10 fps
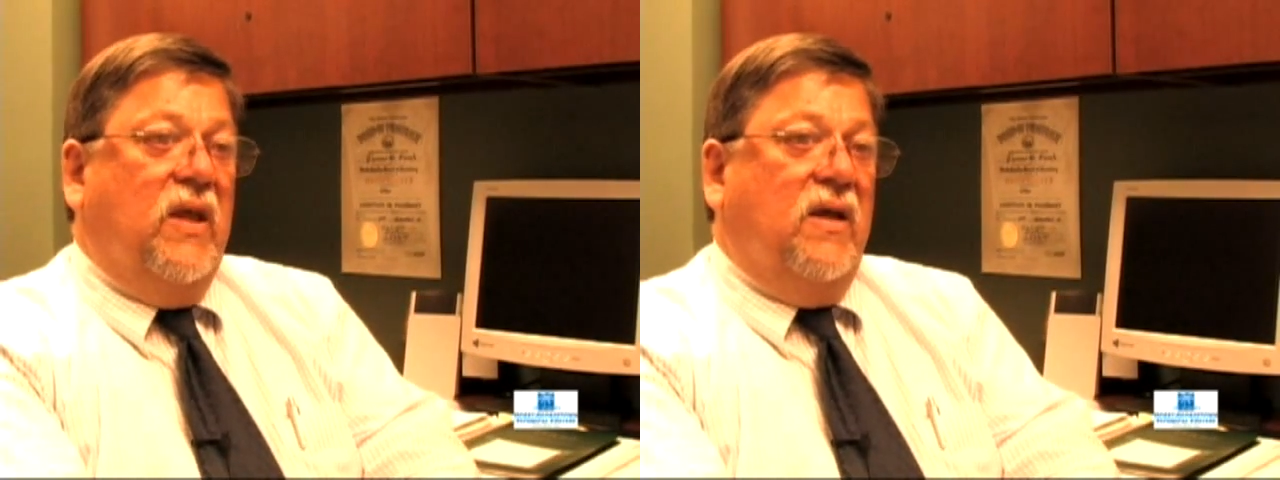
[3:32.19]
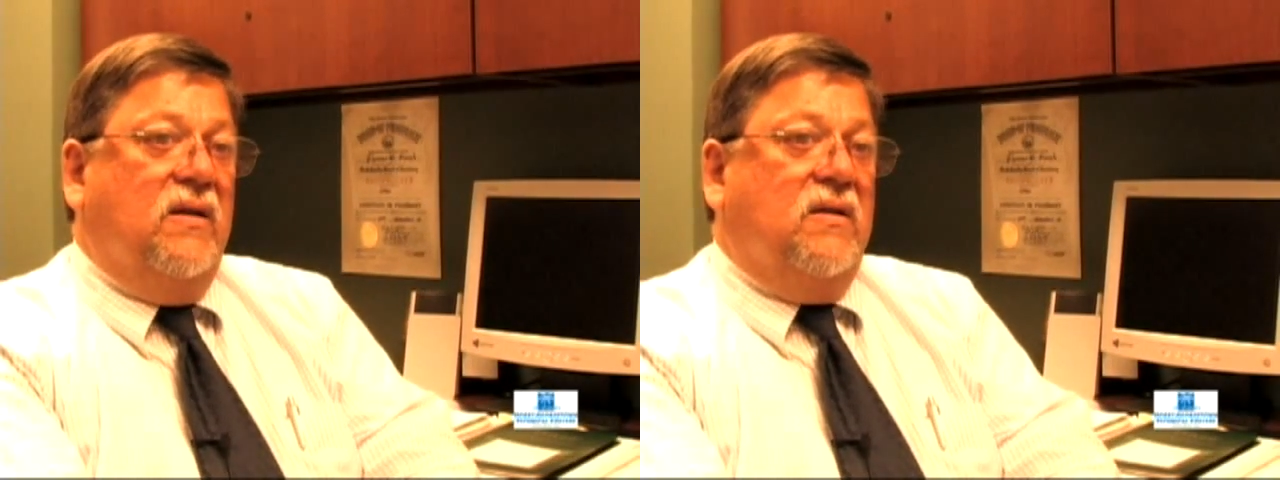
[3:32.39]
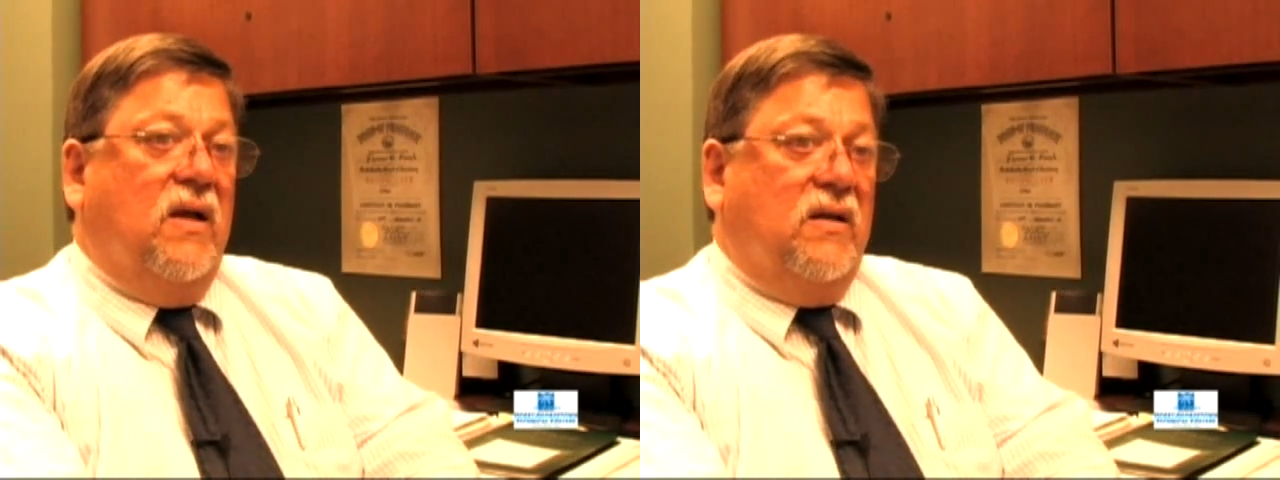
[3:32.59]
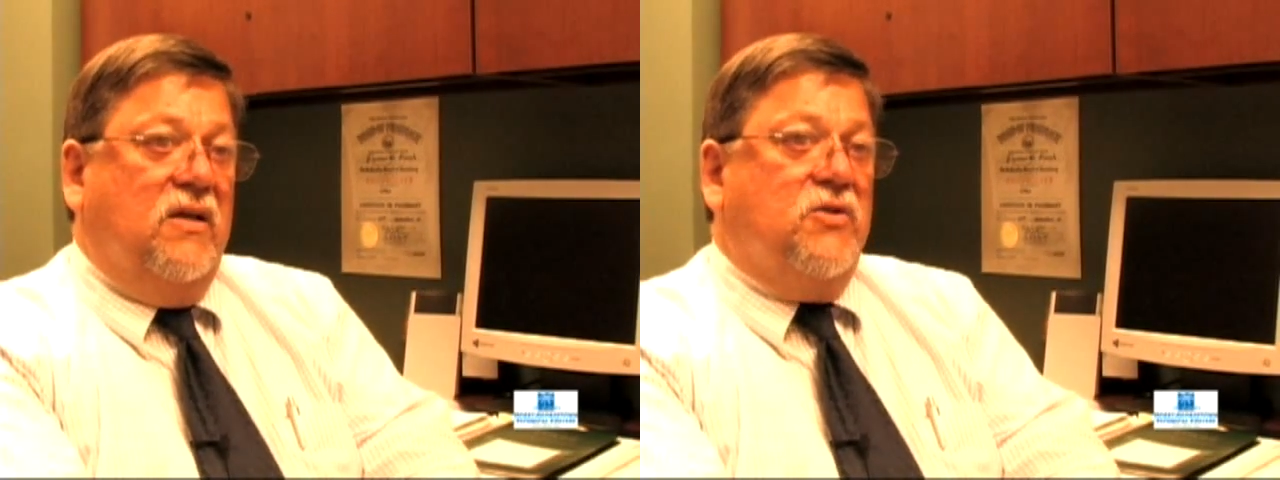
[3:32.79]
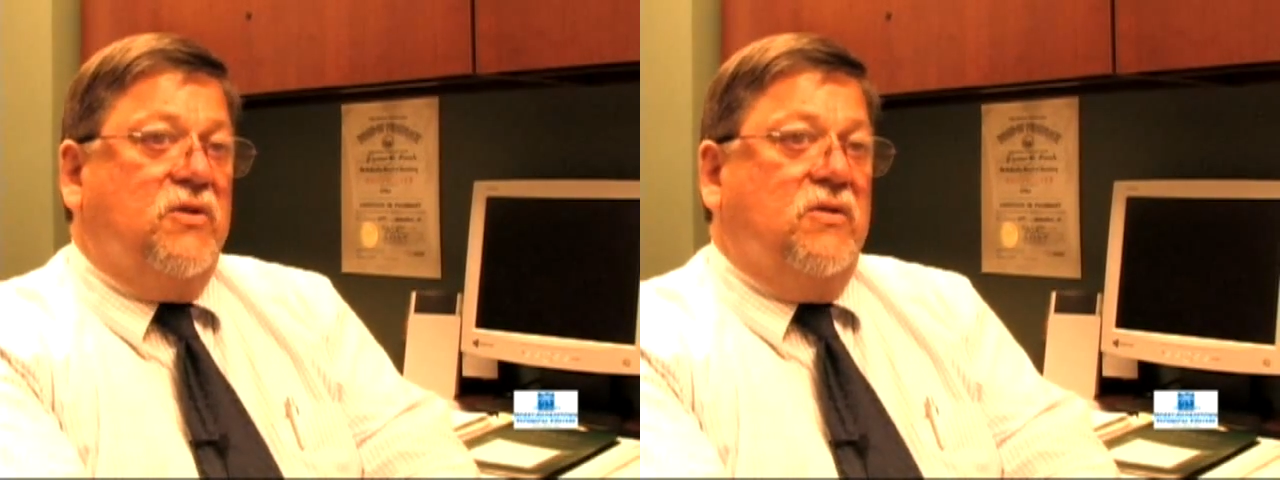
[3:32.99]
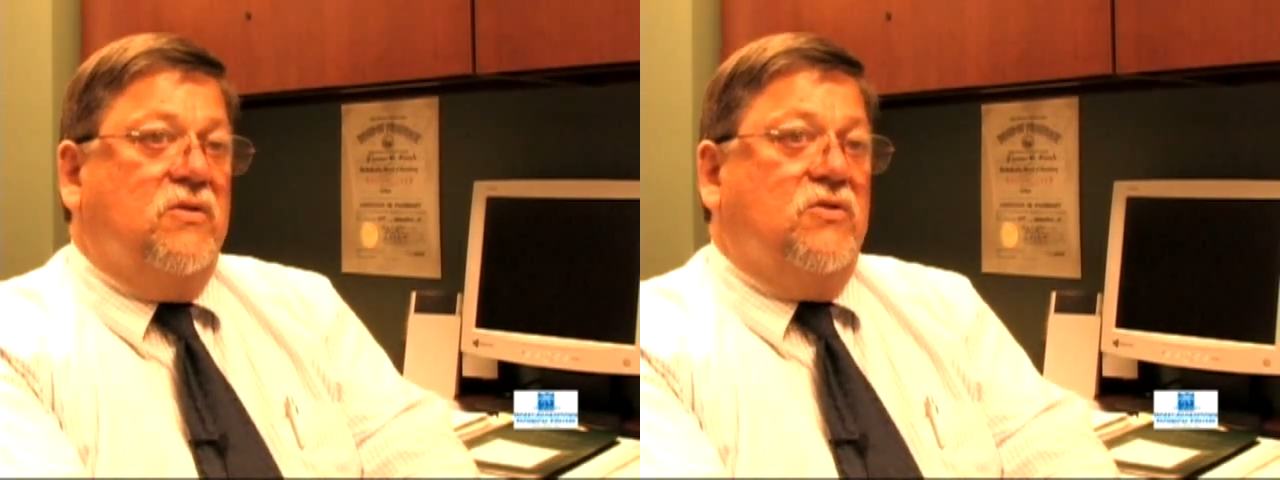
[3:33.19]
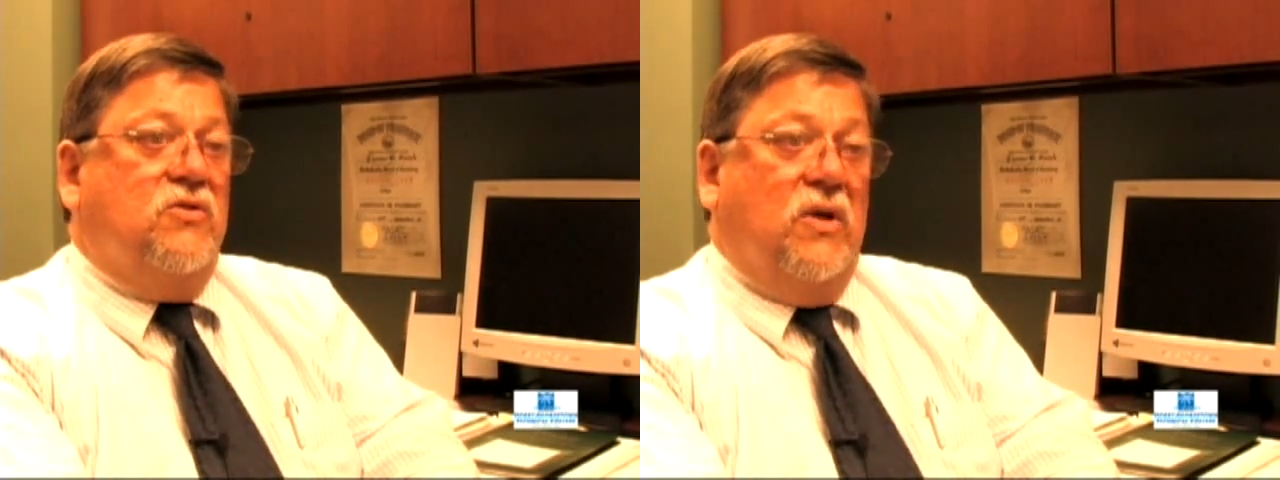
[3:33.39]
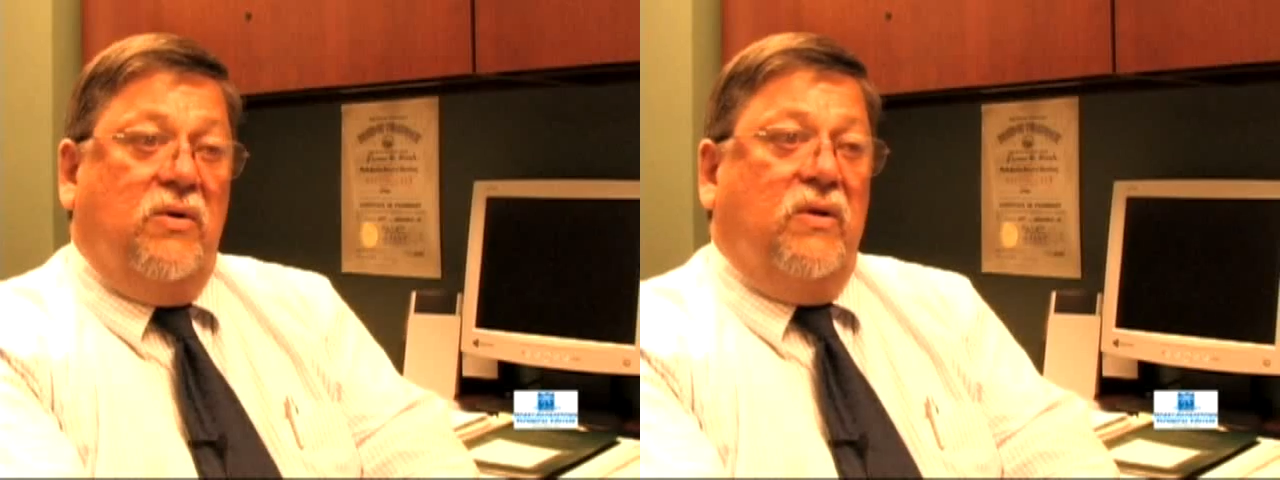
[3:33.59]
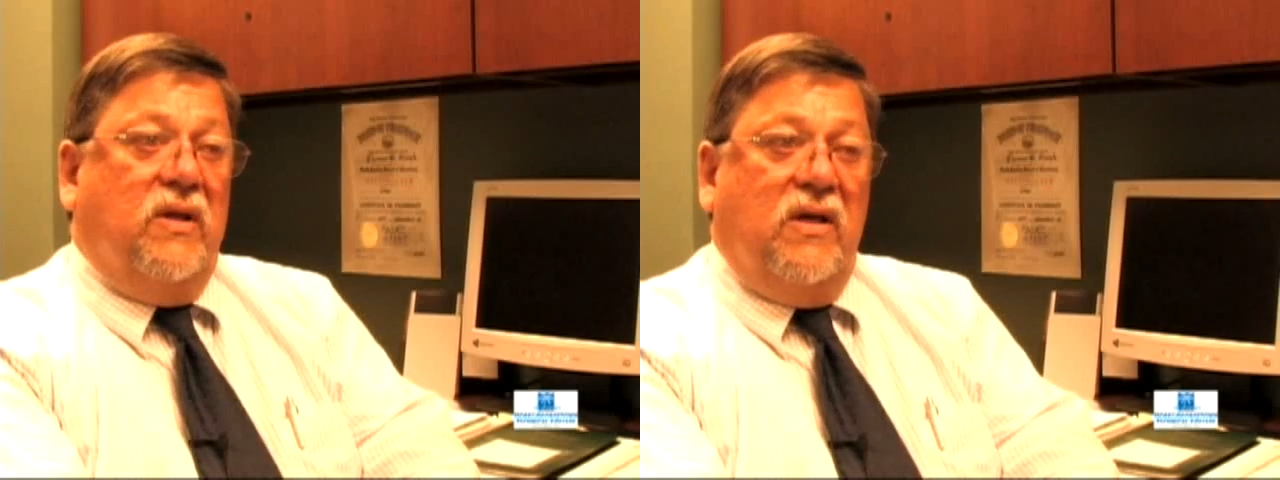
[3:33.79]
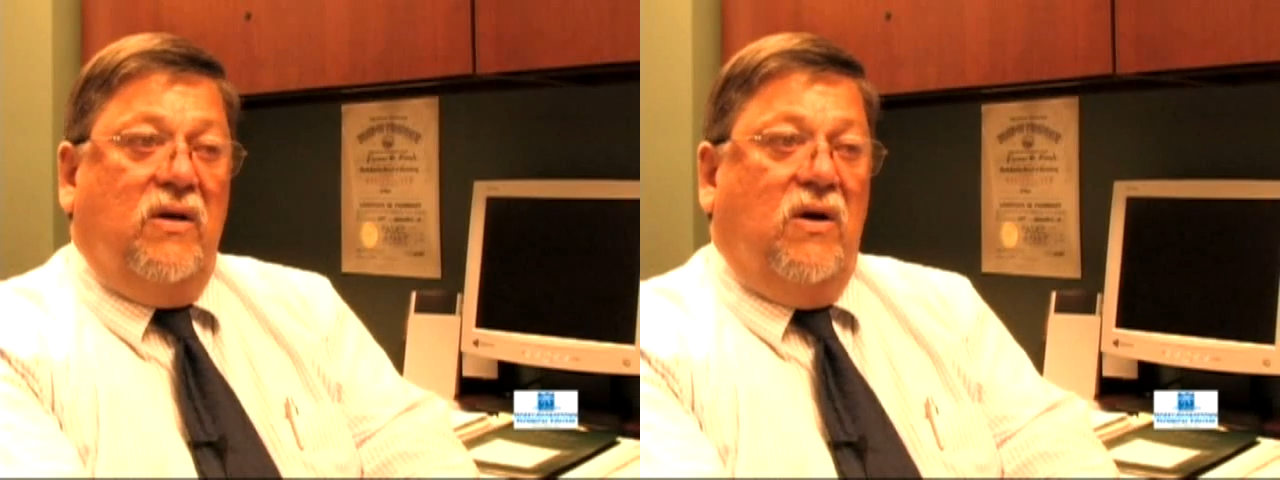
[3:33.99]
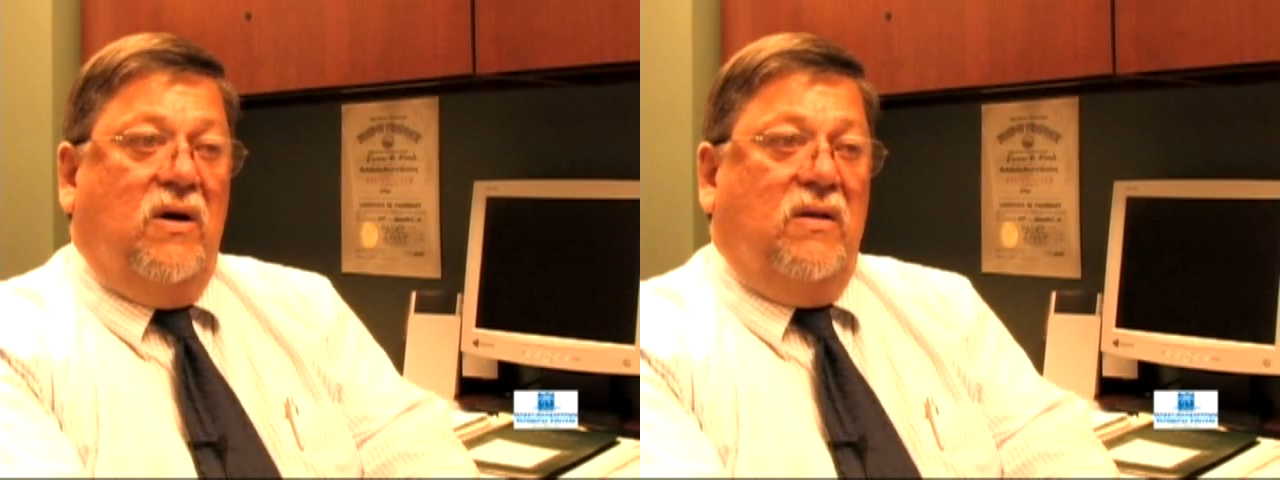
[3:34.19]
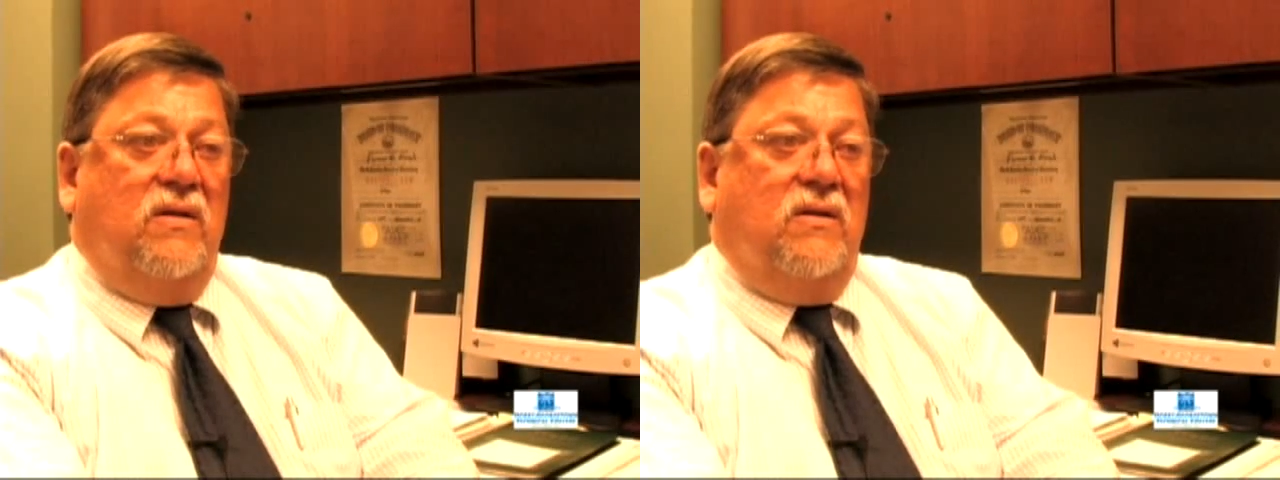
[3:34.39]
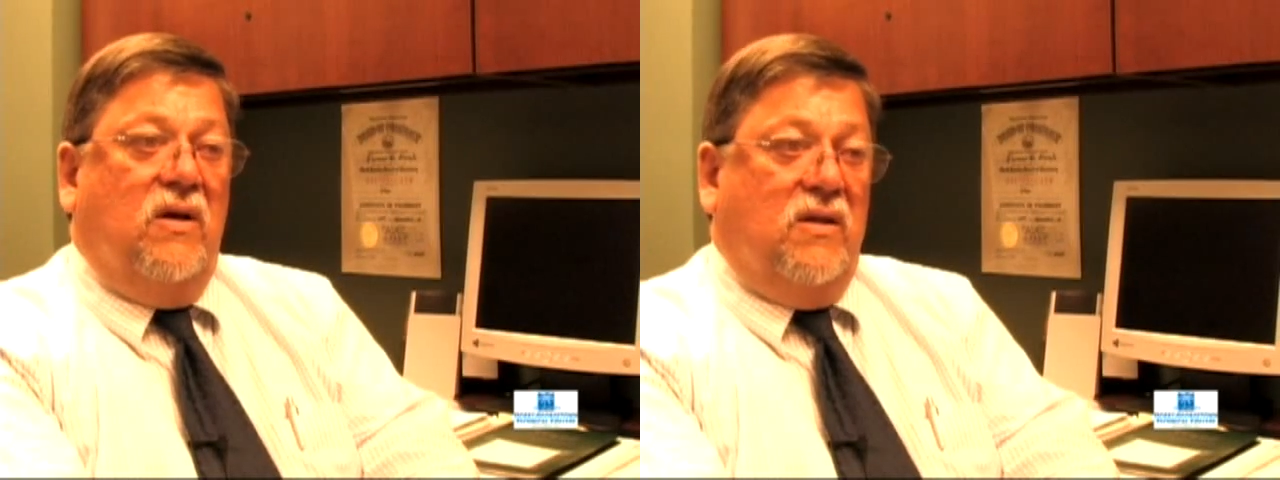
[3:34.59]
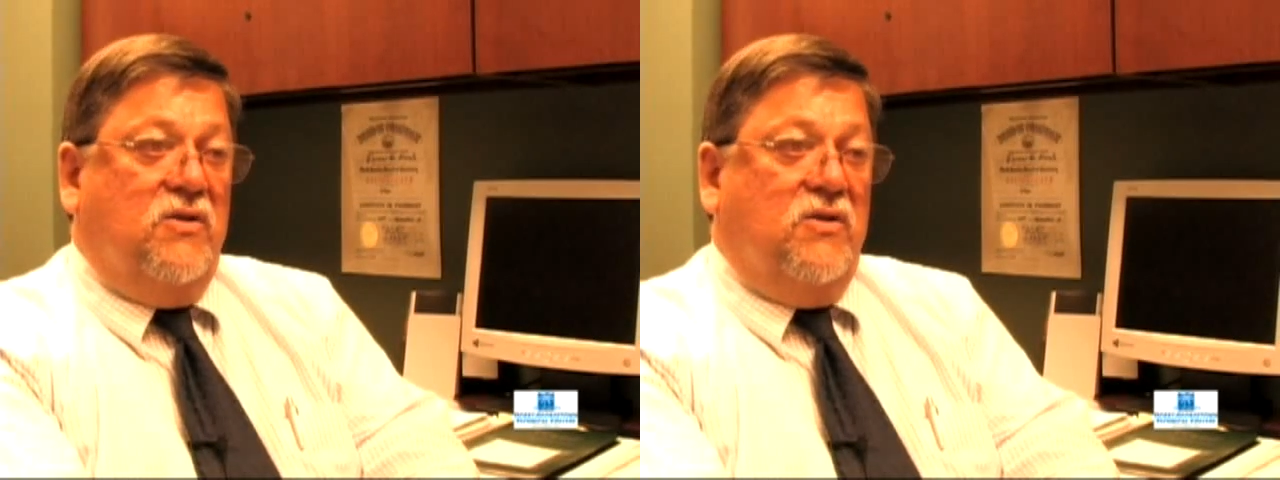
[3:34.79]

and technicians generally on